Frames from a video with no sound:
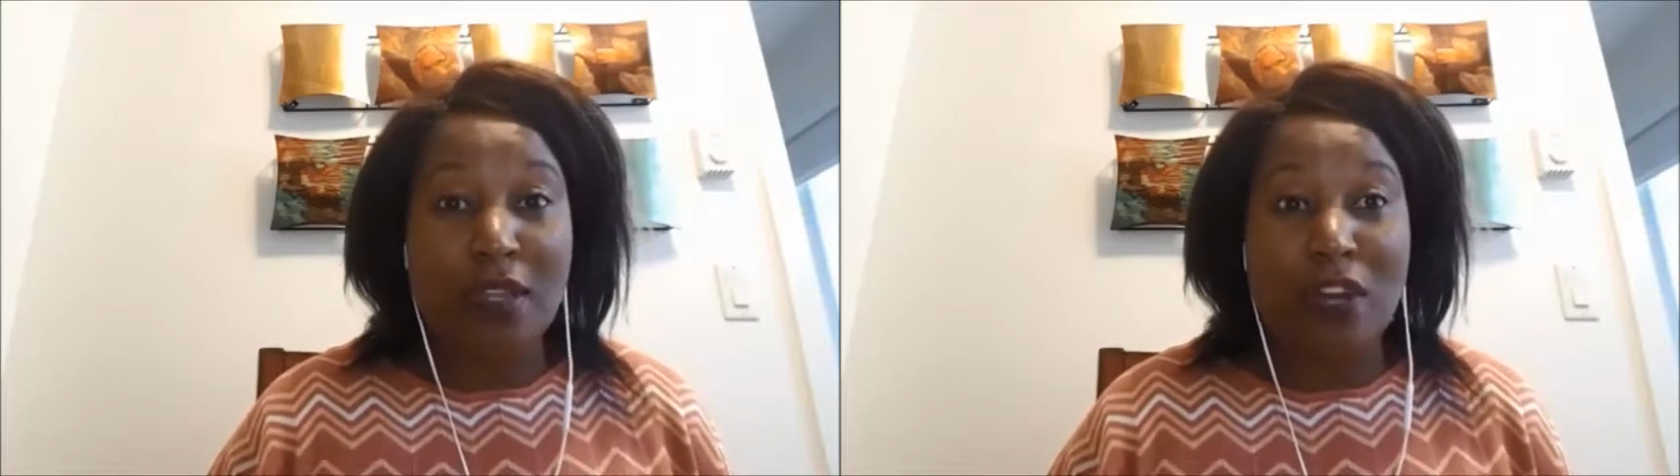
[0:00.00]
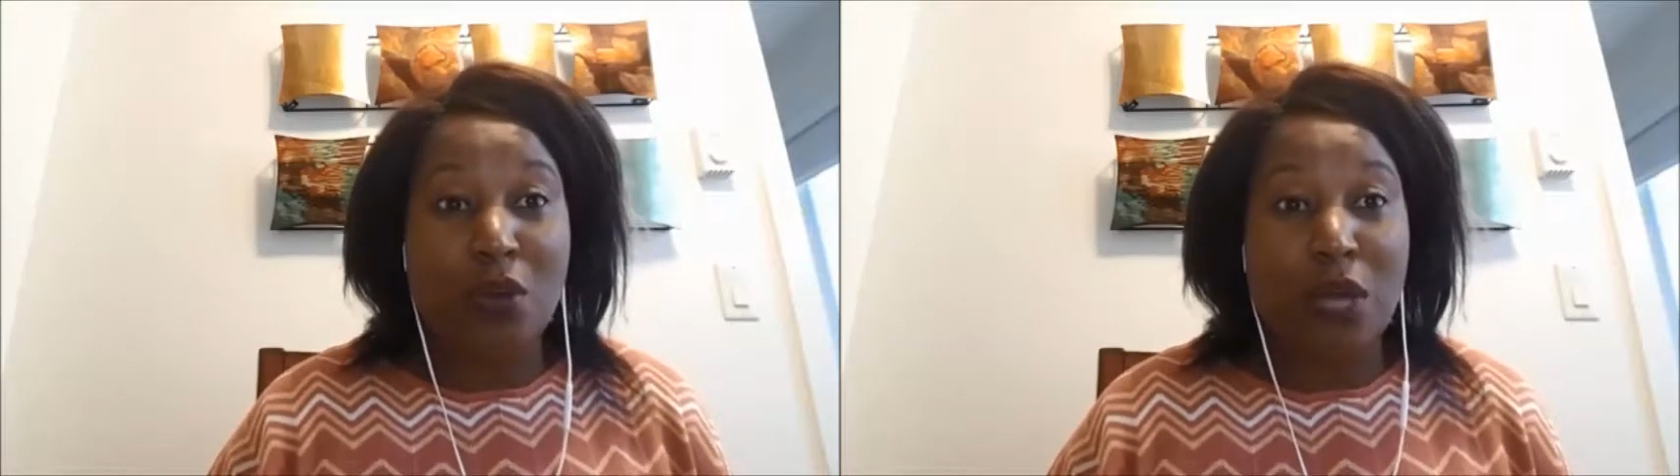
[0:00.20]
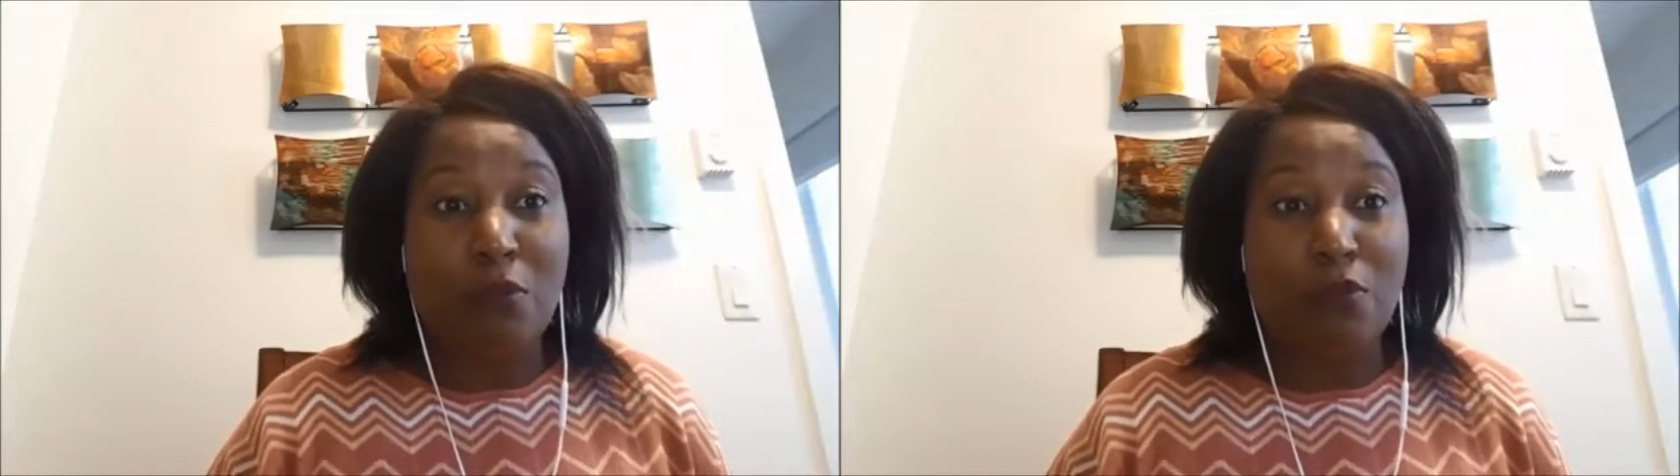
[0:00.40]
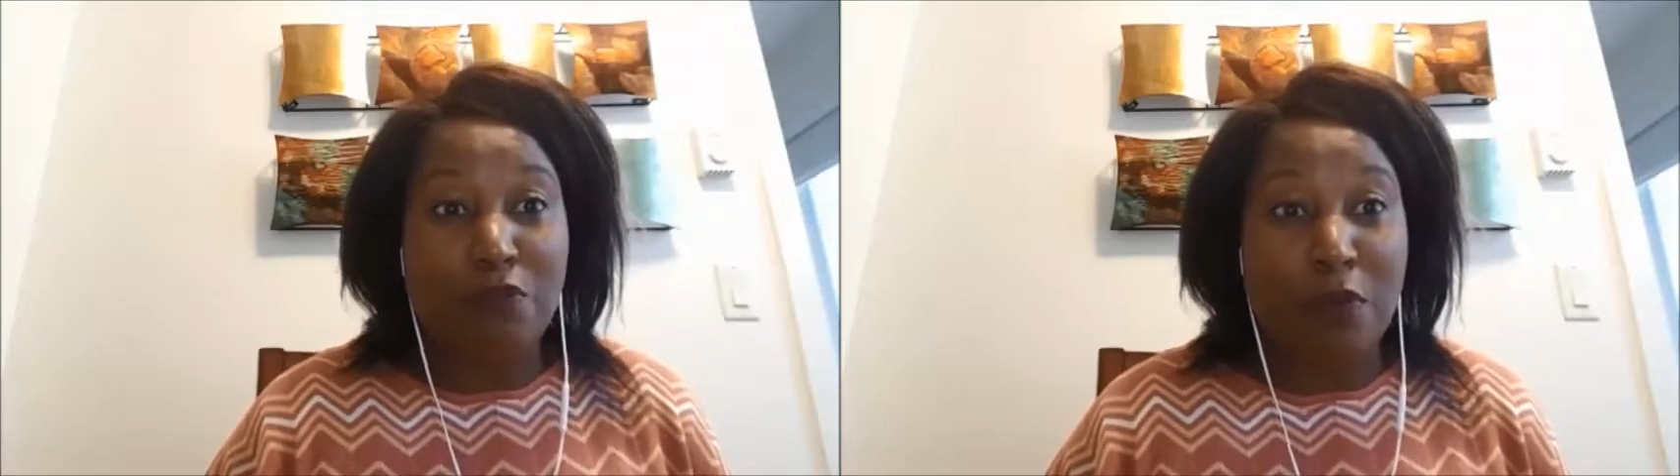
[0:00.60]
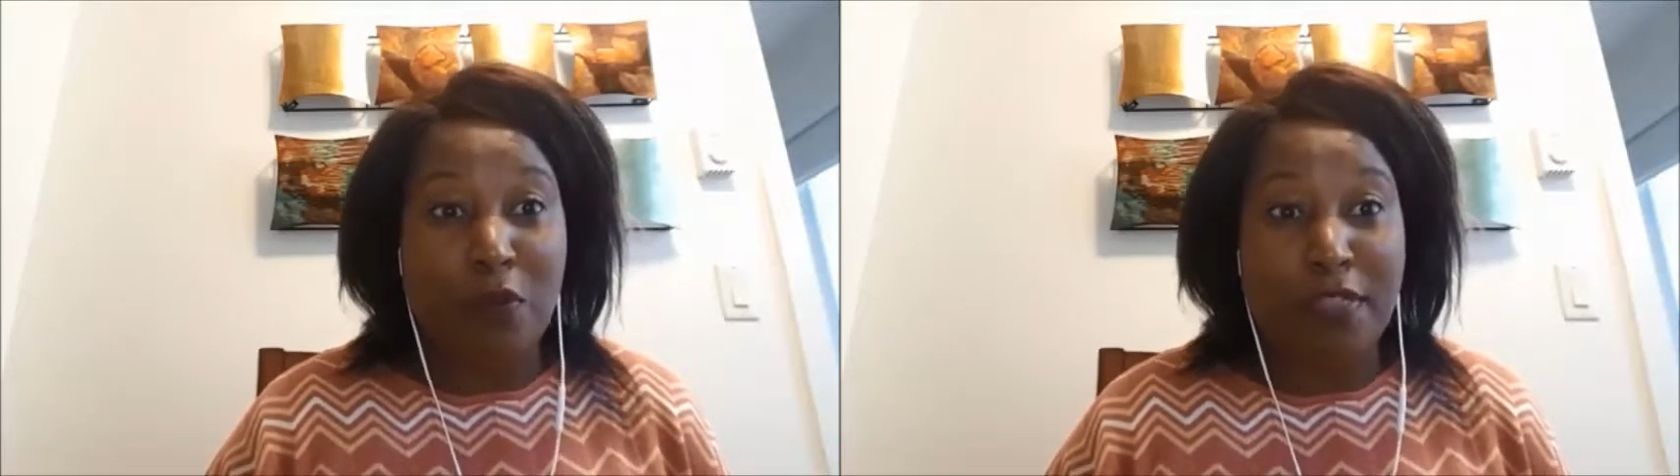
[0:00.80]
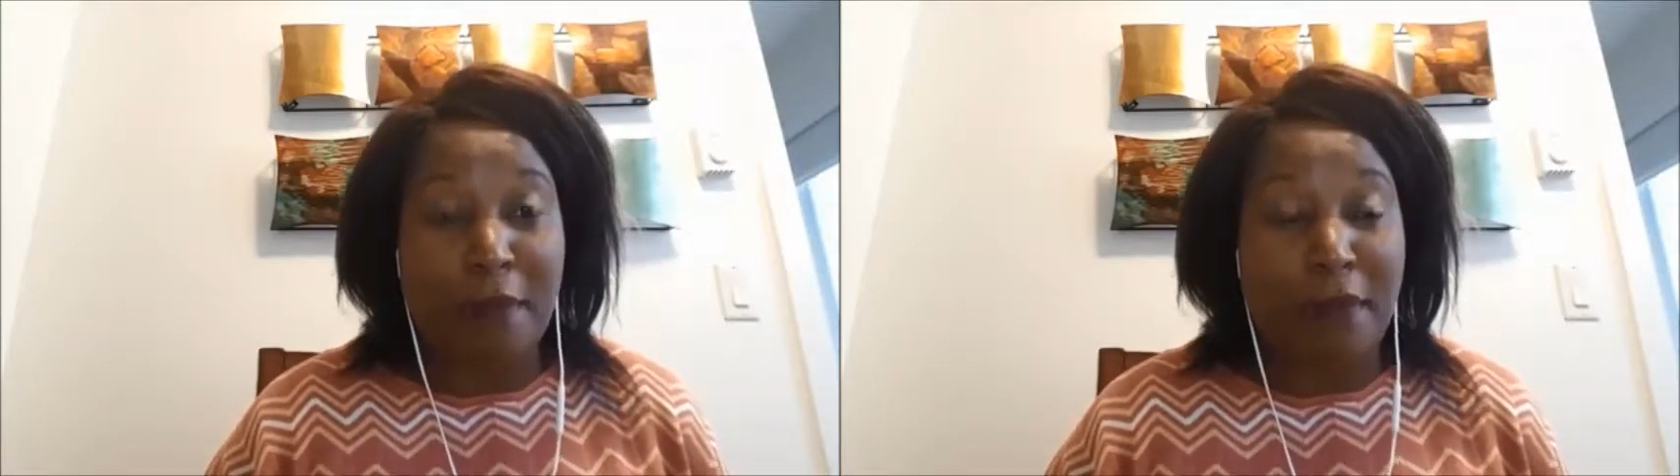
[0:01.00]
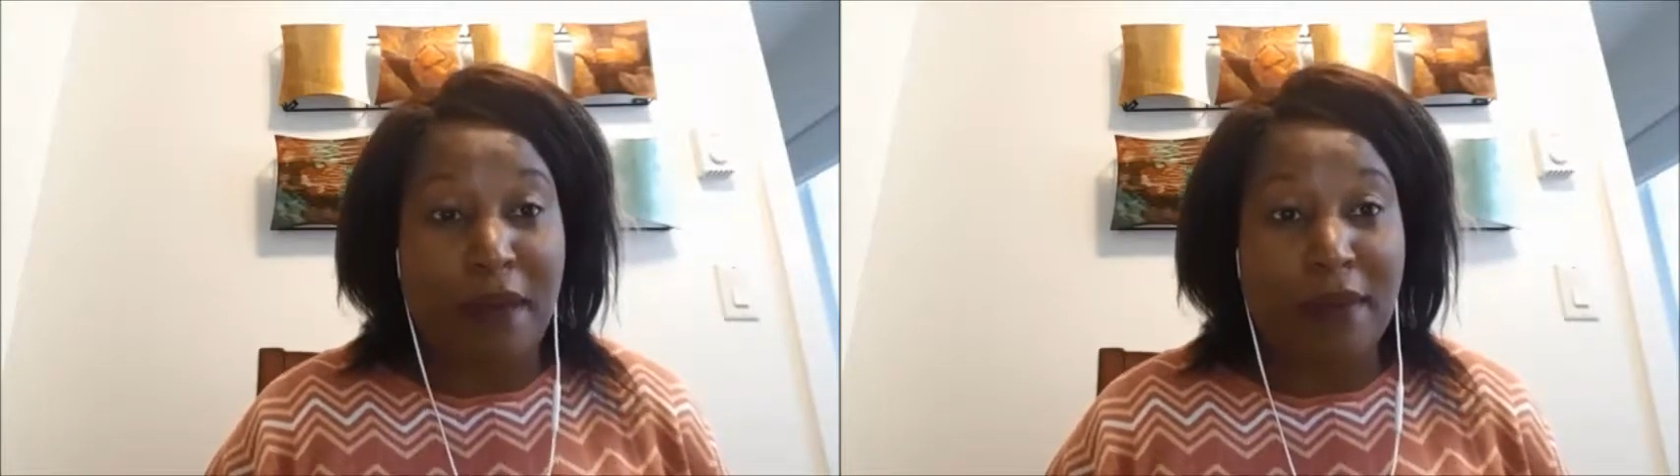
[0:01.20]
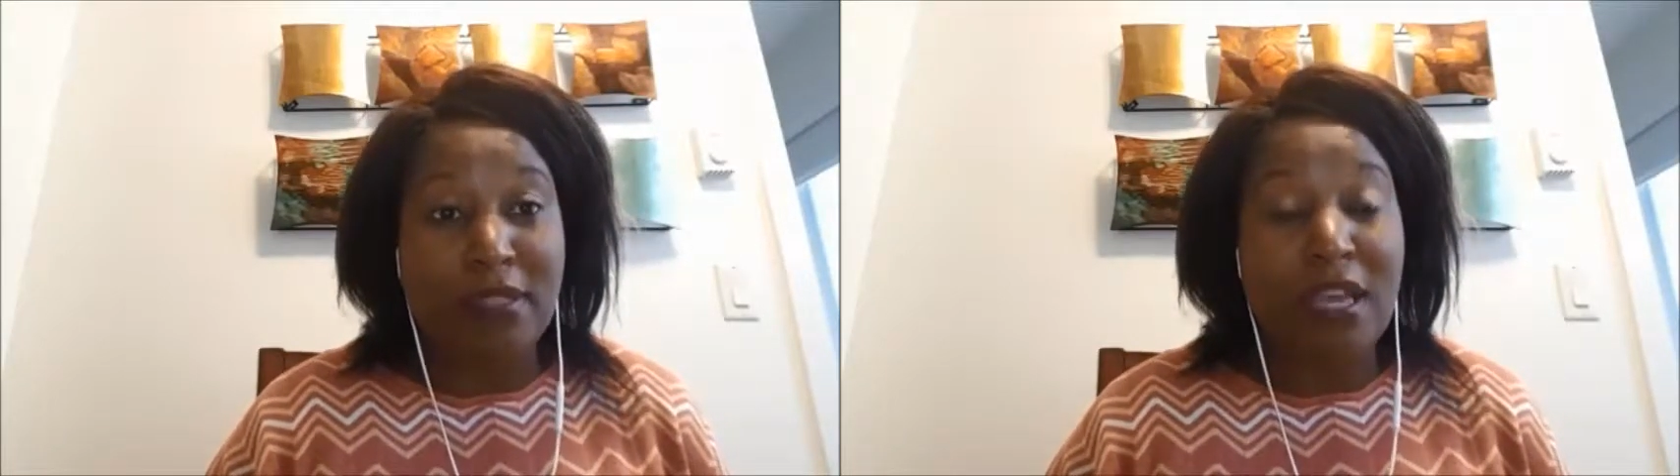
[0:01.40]
they're not going to move back with their
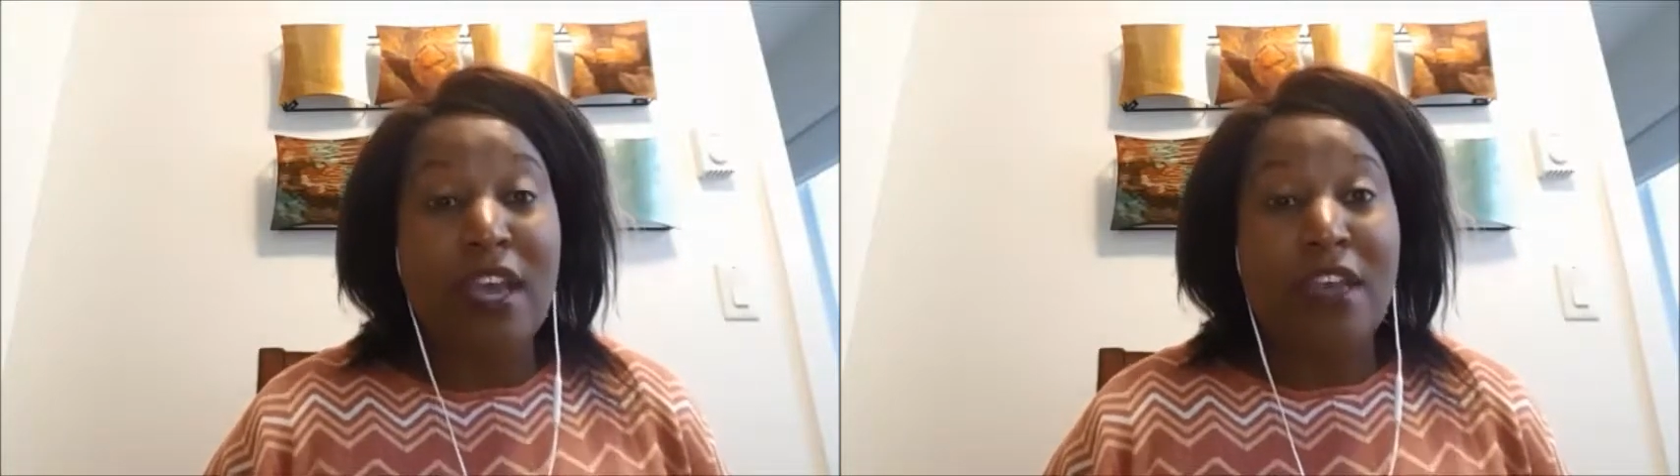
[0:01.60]
parents.